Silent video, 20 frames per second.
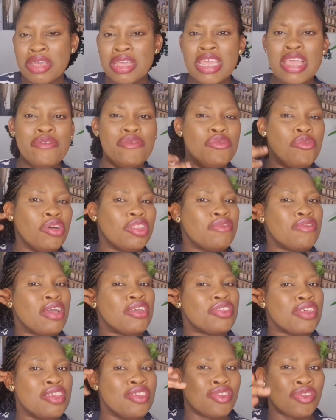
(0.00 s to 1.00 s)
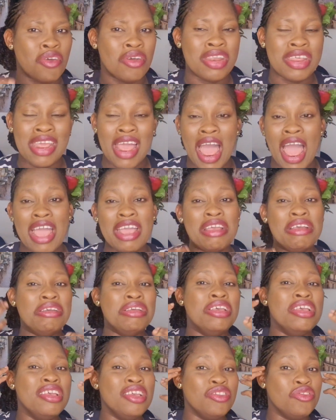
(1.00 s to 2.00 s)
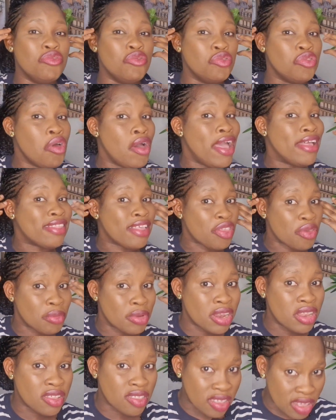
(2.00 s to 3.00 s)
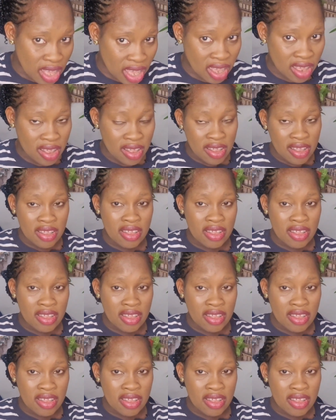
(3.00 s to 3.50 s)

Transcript: Even whatever I say sorry, it will not enter somebody's ear.